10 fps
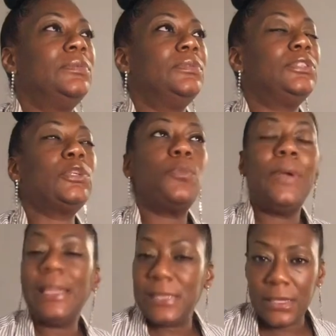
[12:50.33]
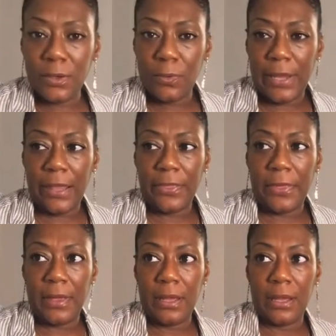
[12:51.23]
So we deal with
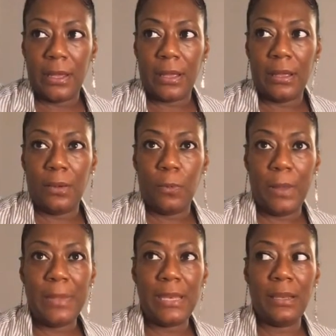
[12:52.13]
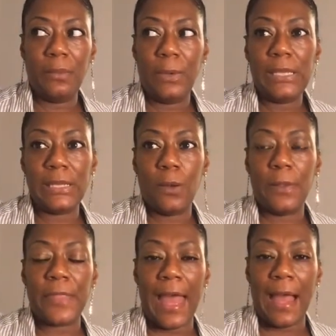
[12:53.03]
women, we deal
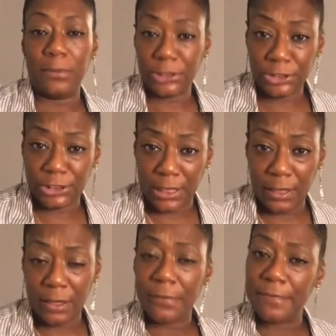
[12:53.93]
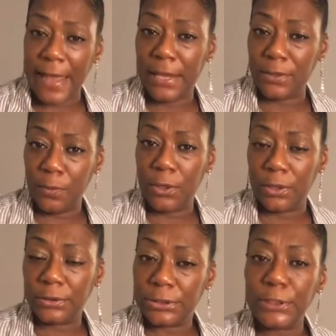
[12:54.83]
with our share of fight in the
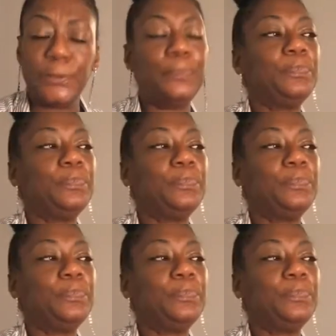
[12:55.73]
world too.